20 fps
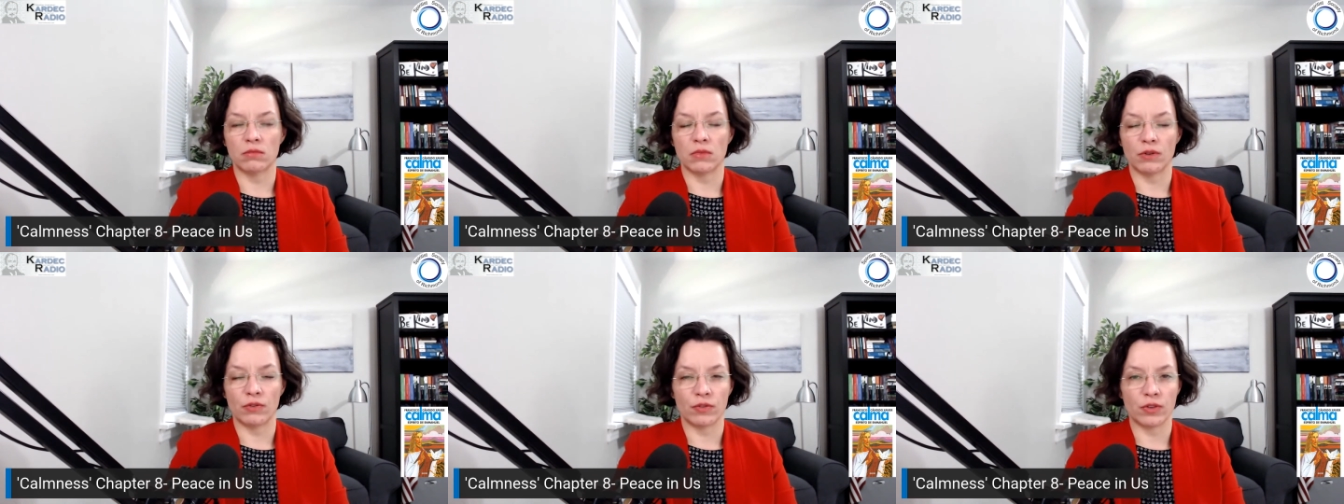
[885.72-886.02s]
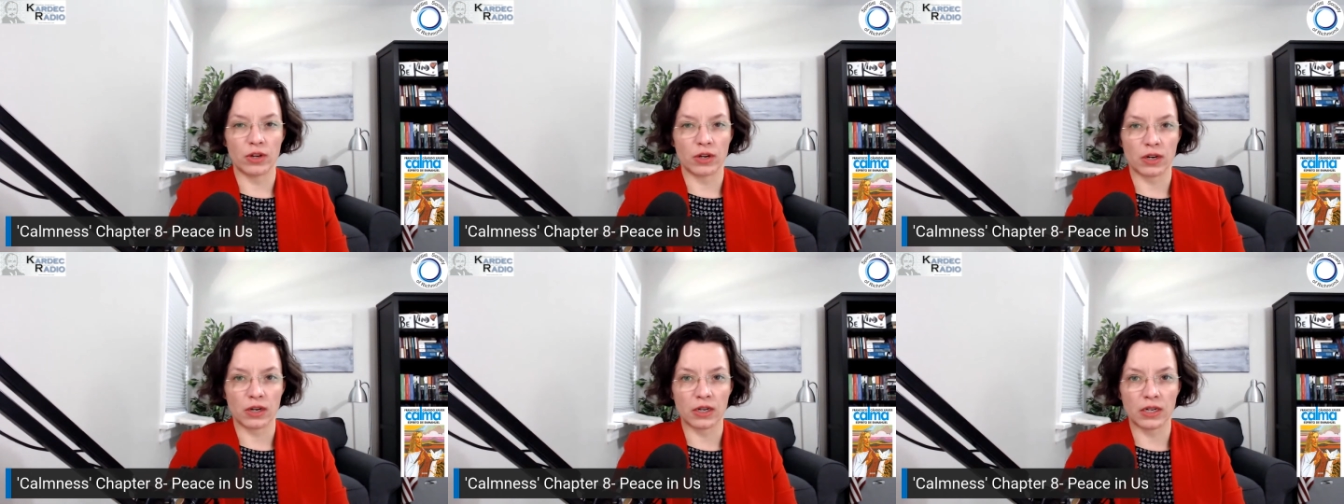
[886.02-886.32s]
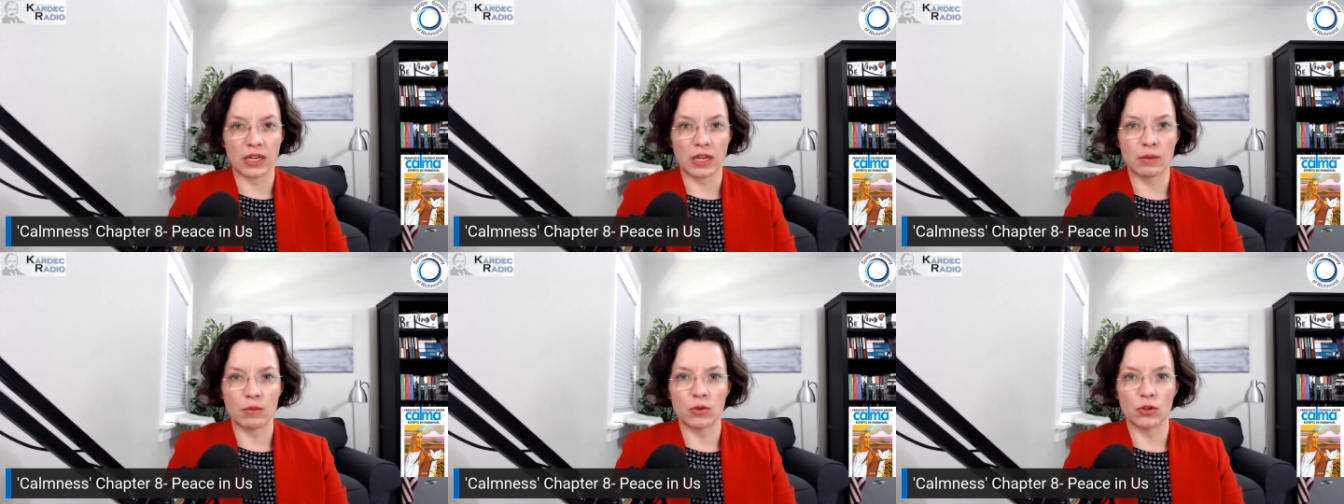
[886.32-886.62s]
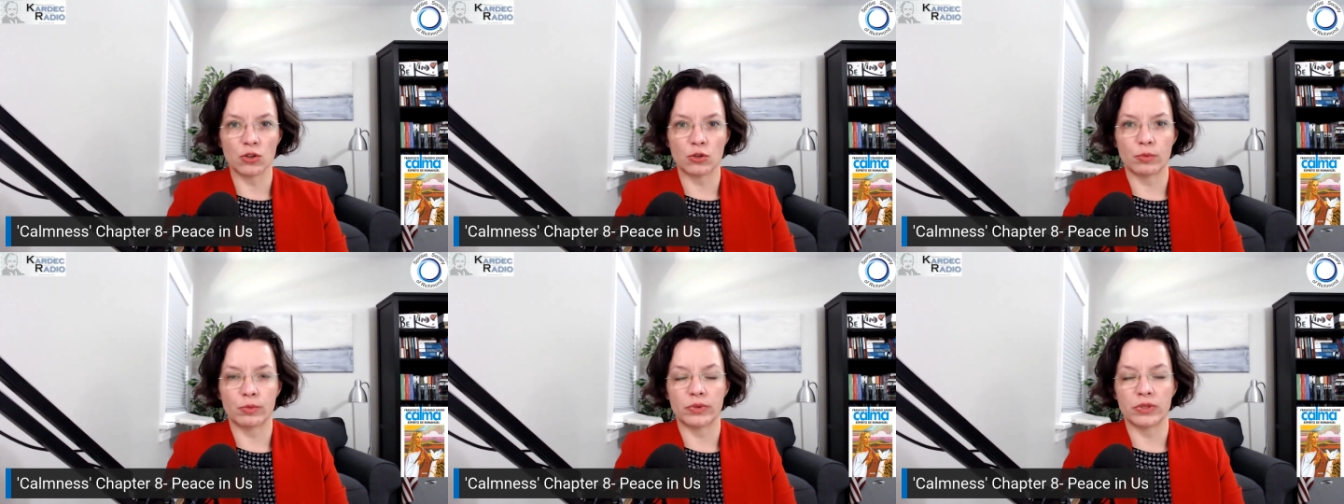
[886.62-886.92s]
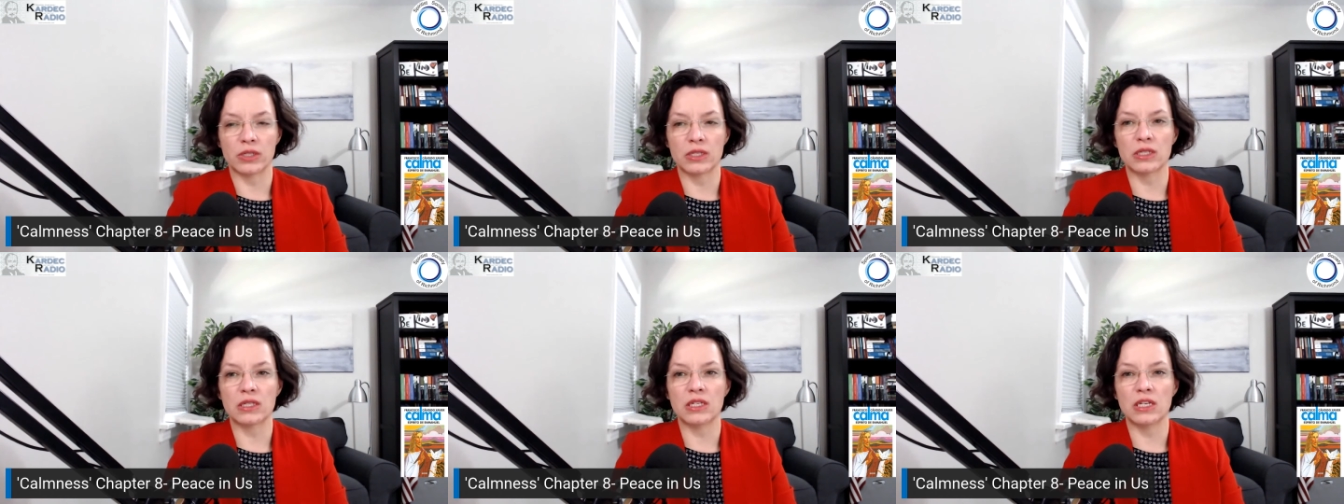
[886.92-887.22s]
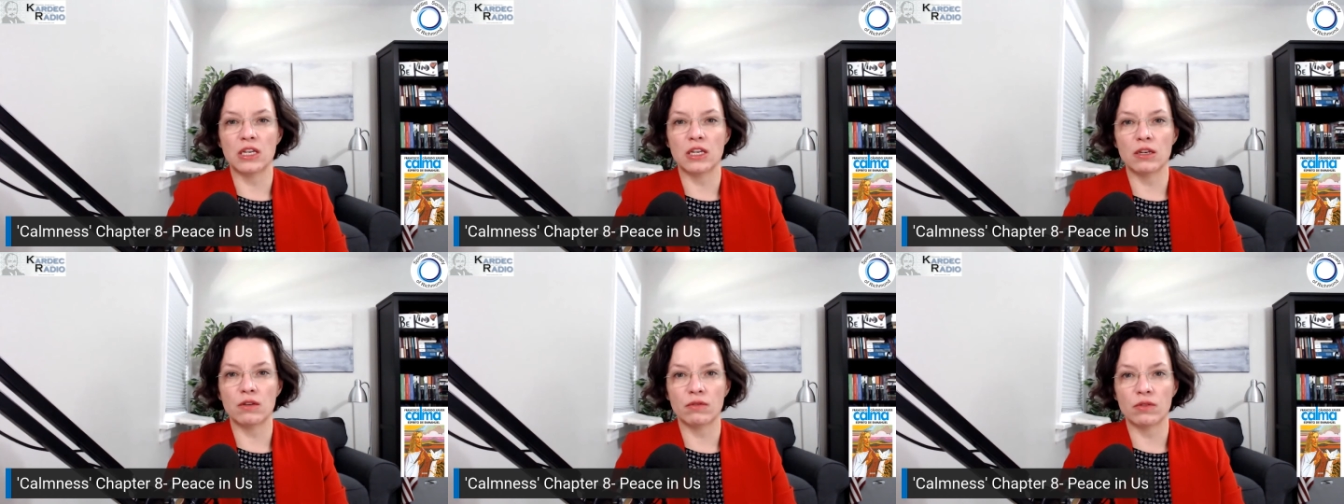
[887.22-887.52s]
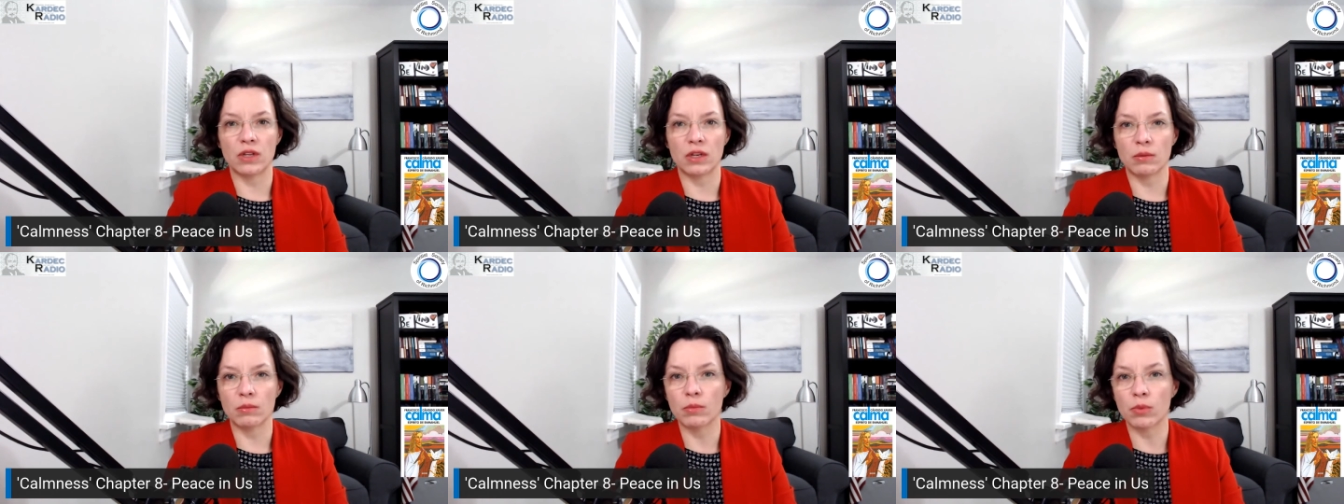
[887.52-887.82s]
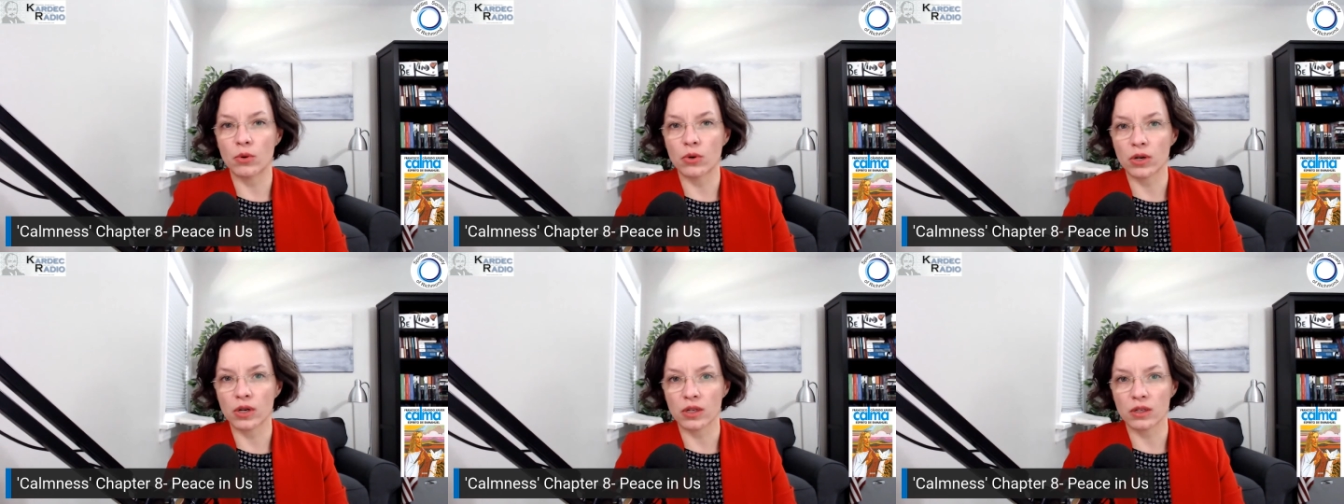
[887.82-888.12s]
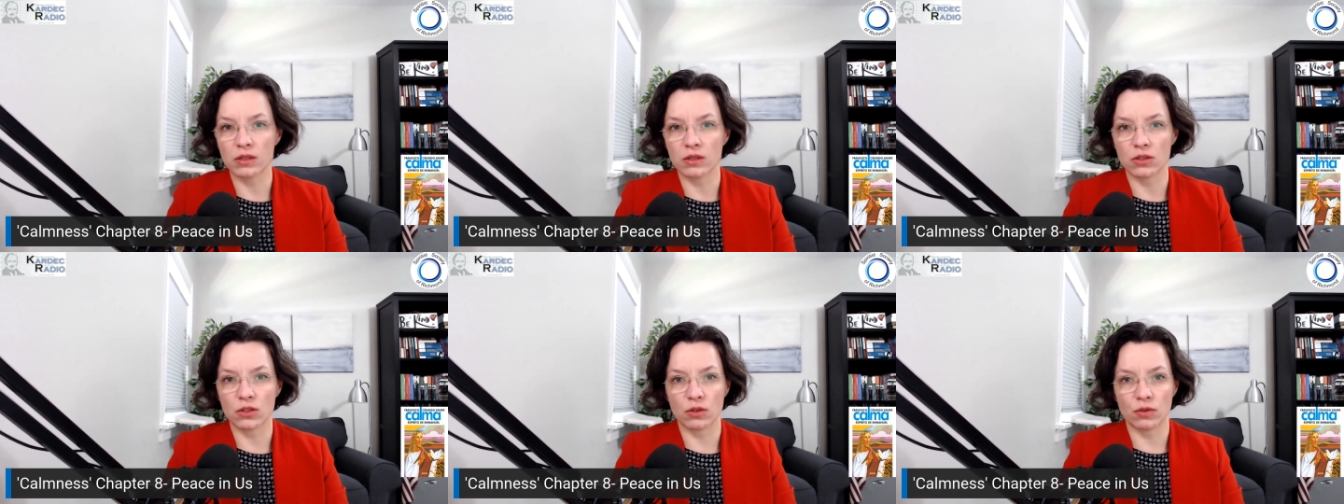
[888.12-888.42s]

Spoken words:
they're unable to perceive the importance